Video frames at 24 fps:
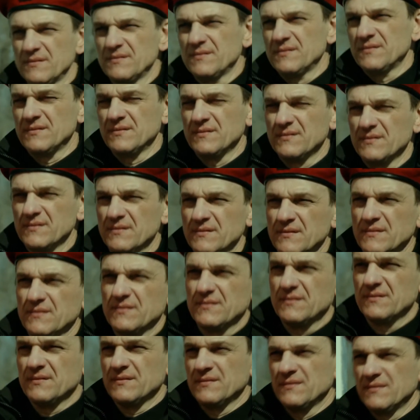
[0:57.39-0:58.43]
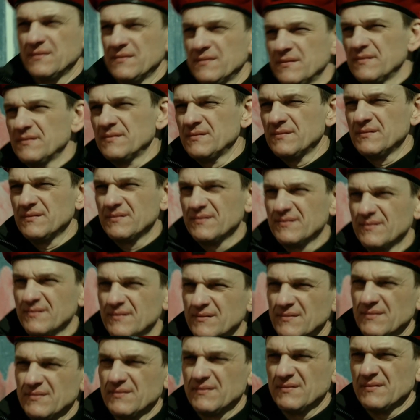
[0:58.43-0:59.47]
when they watch it, that they're really,
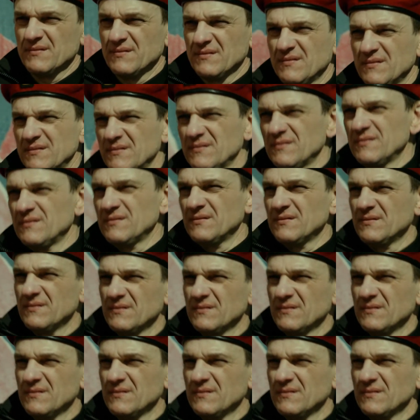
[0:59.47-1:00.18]
it's